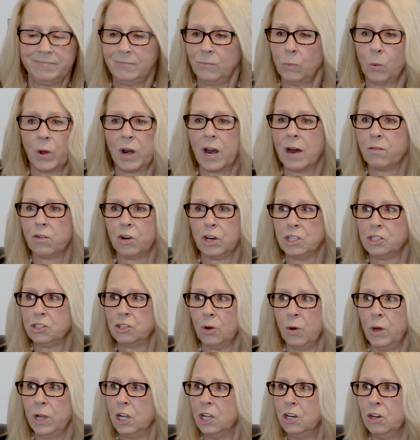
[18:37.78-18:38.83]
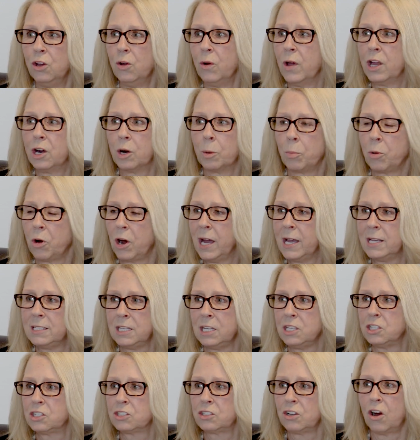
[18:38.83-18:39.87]
whatever he's doing, a new enterprise
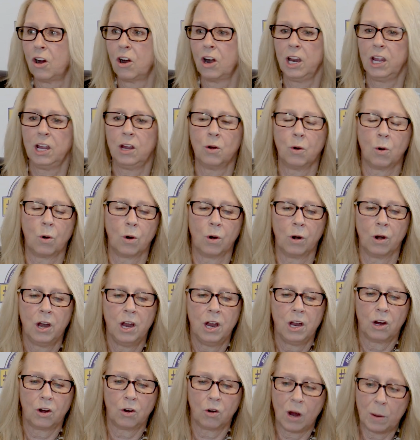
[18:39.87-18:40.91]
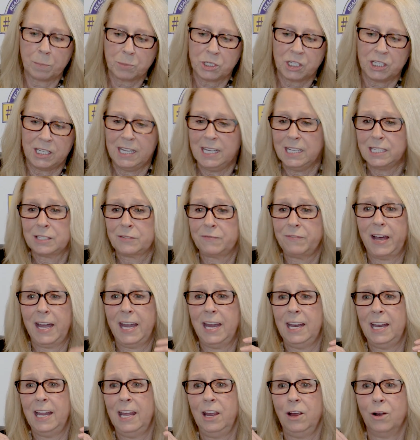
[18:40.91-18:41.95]
he's starting, or corruption he's
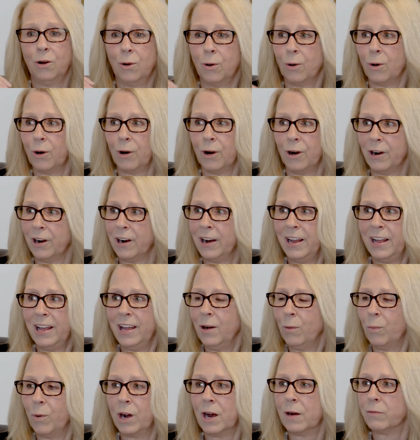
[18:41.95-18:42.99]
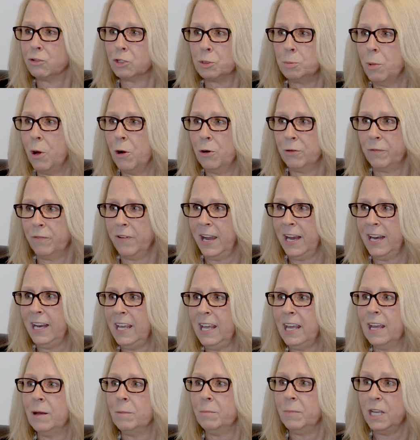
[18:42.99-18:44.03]
fighting, or whatever's
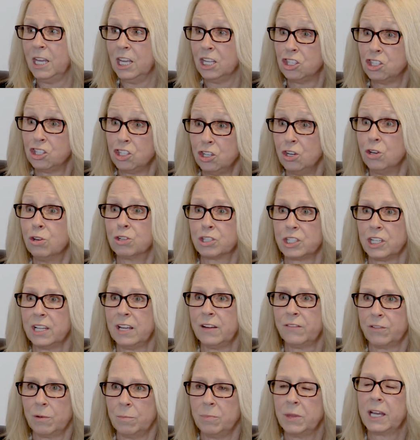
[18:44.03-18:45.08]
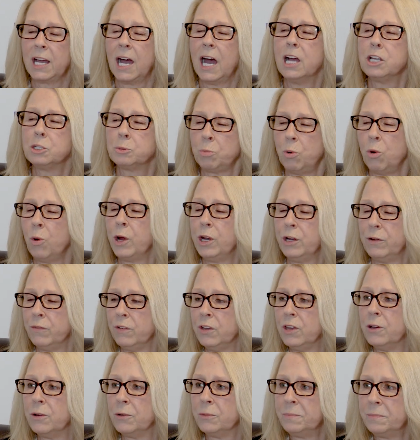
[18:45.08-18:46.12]
motivating him. It's usually from the guy's point of
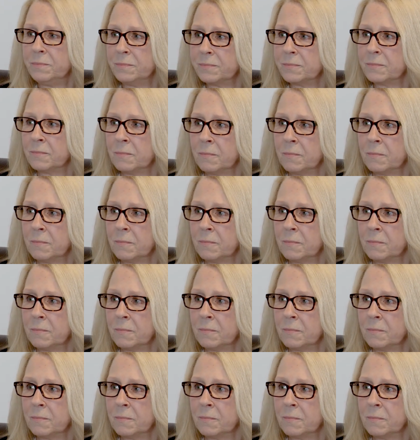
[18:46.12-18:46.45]
view. Mm-hmm.